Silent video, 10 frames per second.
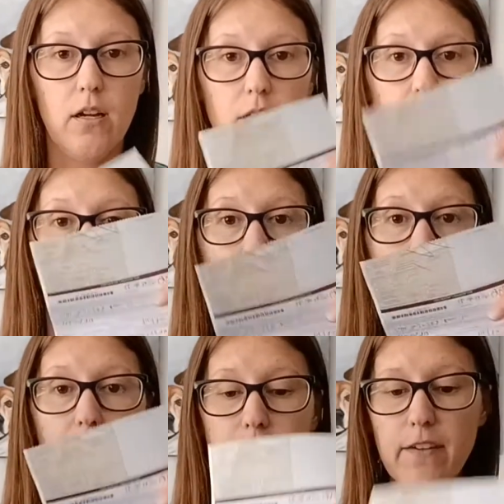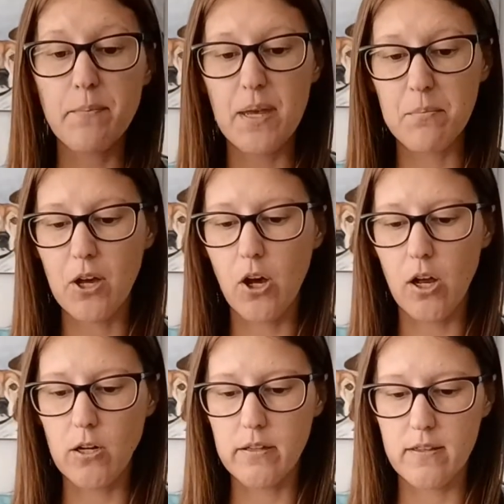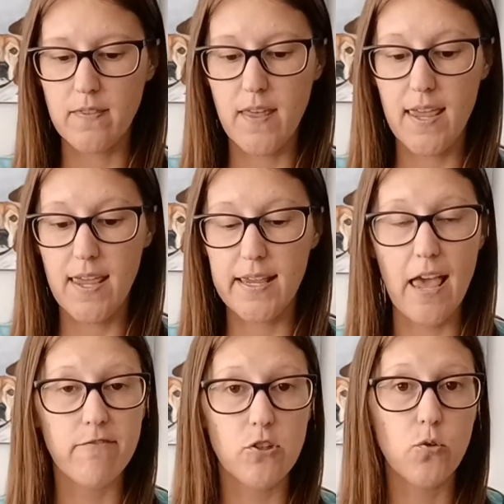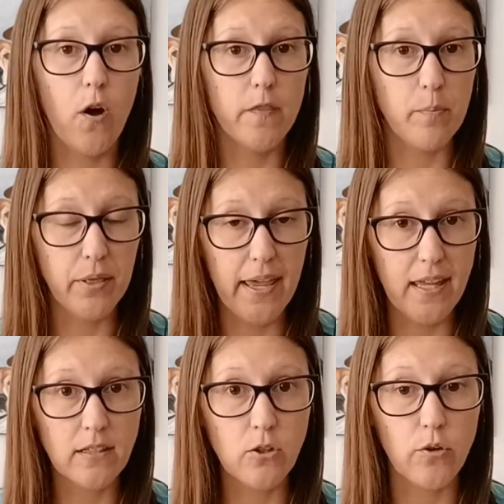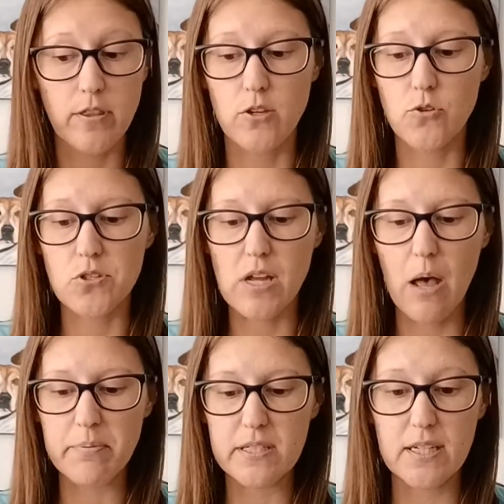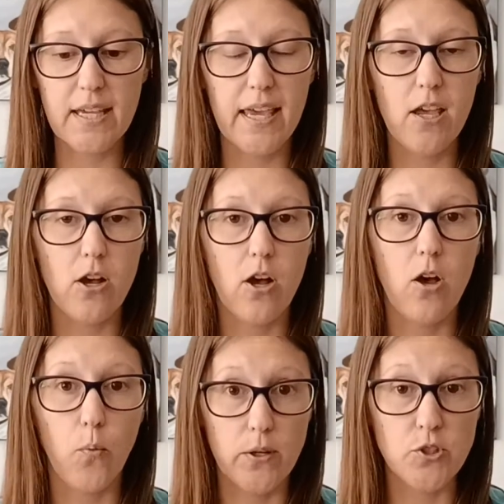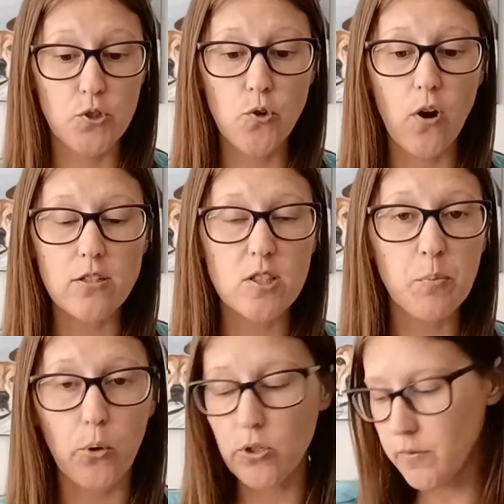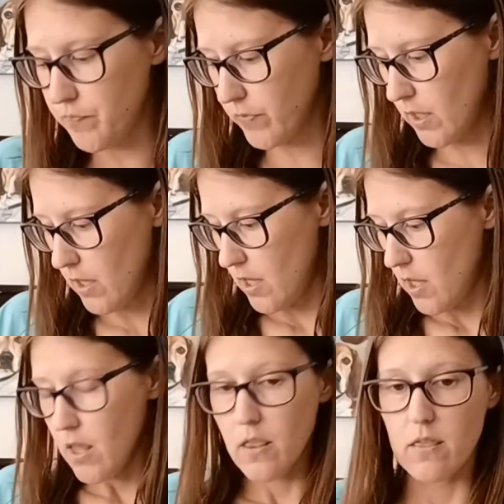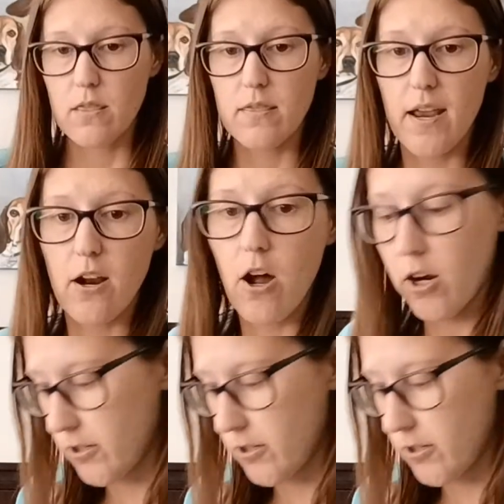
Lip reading: your FMM card that they gave you on the plane or that you stopped to get once you cross the border. There are